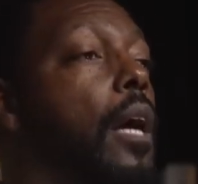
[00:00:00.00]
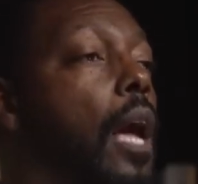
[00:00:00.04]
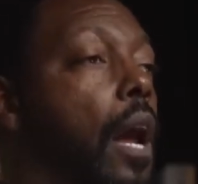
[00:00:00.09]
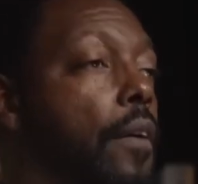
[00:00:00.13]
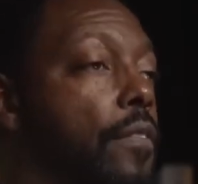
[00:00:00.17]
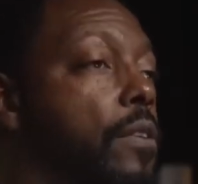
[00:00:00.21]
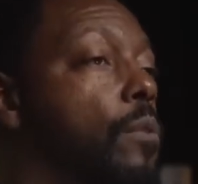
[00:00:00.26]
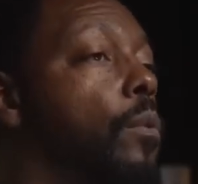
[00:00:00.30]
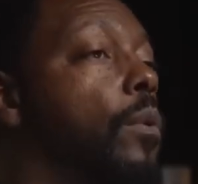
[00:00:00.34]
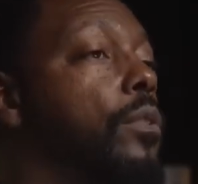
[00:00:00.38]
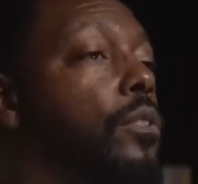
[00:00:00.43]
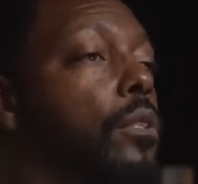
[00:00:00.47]

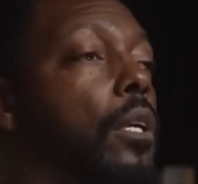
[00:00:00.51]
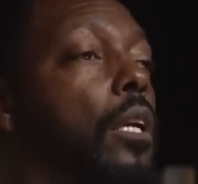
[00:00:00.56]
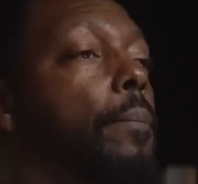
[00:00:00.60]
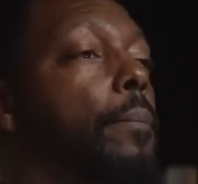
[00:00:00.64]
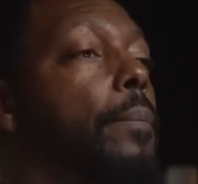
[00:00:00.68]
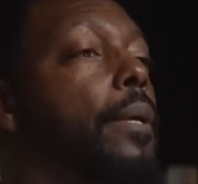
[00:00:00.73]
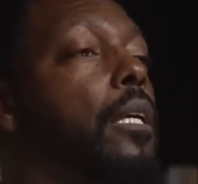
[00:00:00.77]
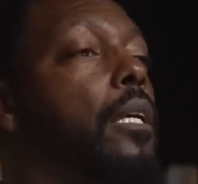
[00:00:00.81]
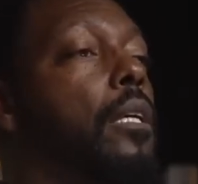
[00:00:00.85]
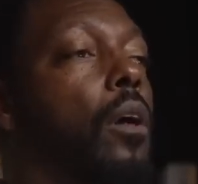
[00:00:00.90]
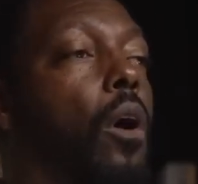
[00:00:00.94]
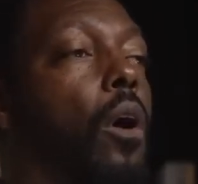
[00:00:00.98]
everyone's going to
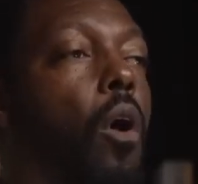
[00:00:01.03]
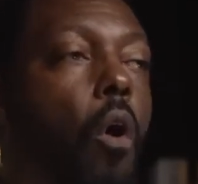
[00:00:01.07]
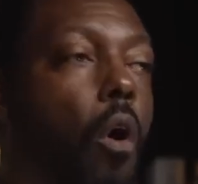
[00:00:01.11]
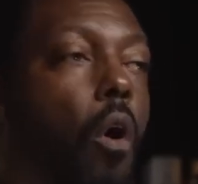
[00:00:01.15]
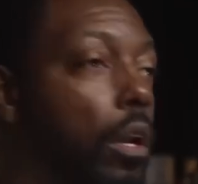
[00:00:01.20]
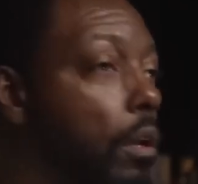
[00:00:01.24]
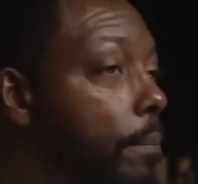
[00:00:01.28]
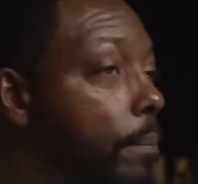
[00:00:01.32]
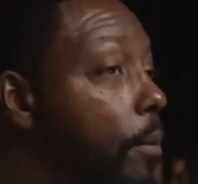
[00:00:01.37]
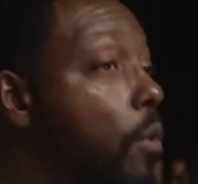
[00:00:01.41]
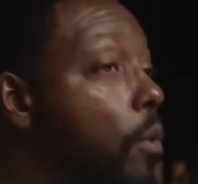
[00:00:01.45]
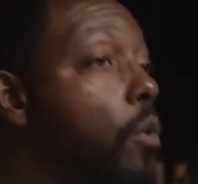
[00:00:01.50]
be
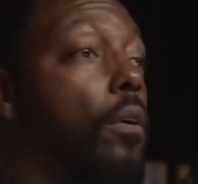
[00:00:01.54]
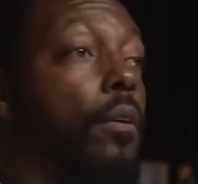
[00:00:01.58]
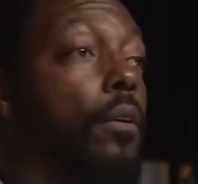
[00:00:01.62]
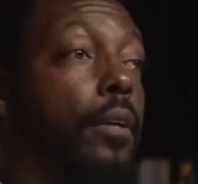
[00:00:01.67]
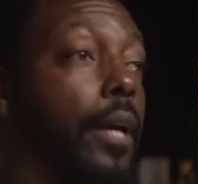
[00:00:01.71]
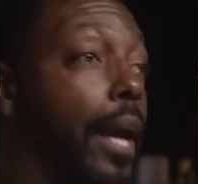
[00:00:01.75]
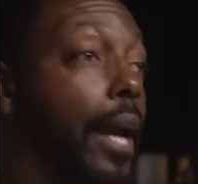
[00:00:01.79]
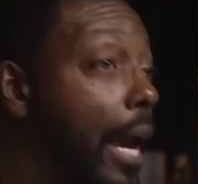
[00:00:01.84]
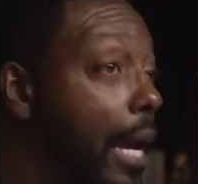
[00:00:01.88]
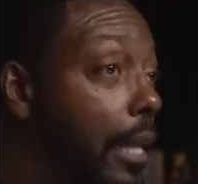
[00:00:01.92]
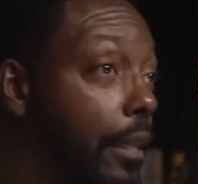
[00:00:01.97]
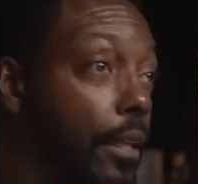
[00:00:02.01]
all aboard.
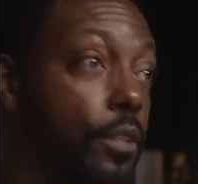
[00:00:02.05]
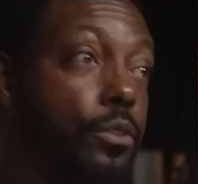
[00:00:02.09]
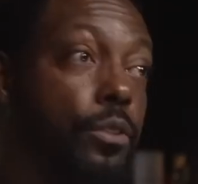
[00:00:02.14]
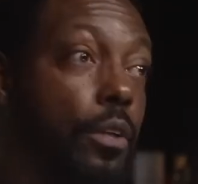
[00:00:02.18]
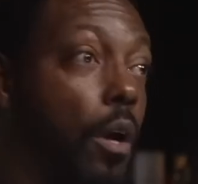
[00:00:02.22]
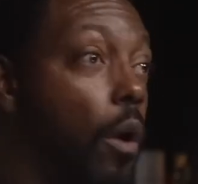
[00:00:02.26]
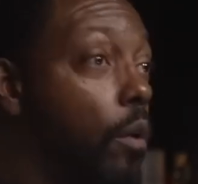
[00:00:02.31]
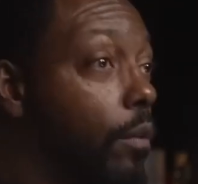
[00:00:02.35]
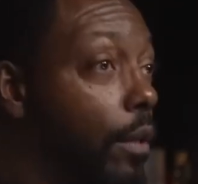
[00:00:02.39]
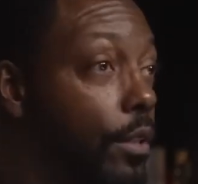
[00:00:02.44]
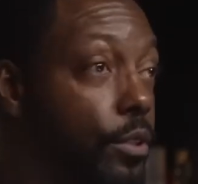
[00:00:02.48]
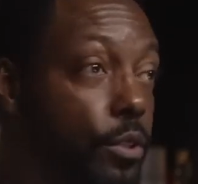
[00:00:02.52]
Hey, let's
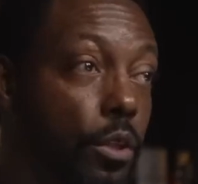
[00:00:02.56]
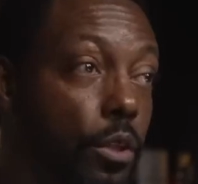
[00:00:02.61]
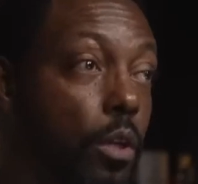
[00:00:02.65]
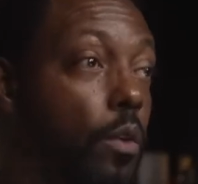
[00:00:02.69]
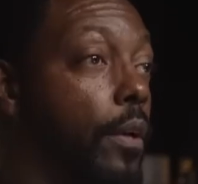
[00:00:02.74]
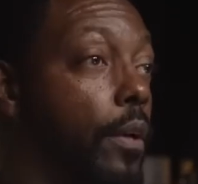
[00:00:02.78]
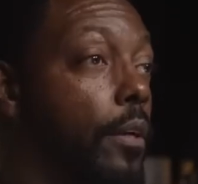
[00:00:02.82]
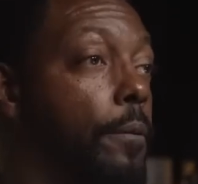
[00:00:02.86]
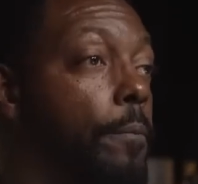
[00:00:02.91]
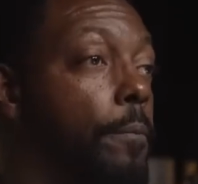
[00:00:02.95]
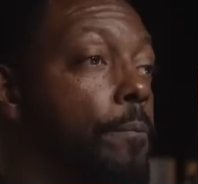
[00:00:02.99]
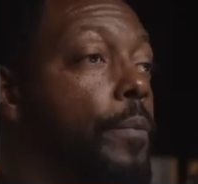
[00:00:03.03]
go. Let's
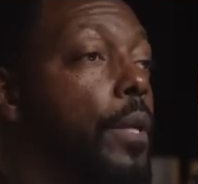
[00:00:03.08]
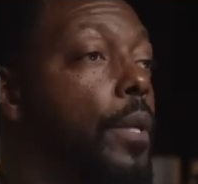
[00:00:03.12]
do it.